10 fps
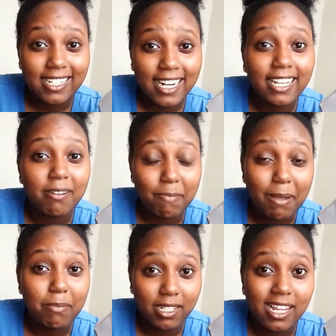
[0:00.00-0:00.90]
Like my
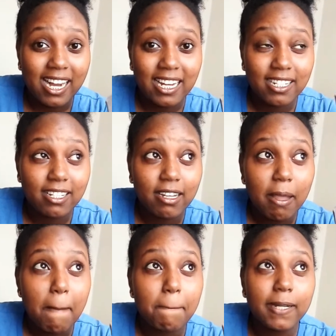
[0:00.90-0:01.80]
Mr. Right,
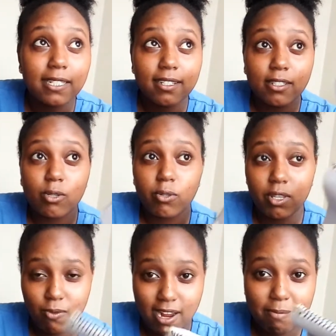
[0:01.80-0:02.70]
but he is not the
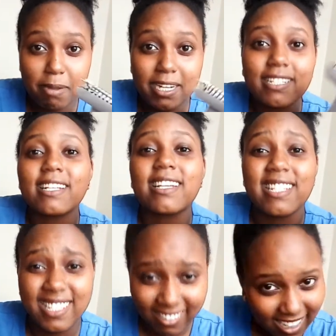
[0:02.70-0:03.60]
one. But
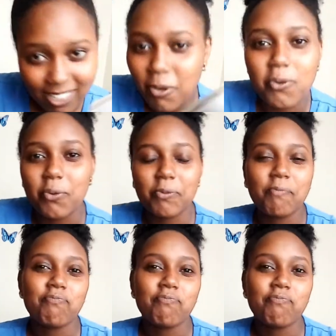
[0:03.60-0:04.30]
I don't know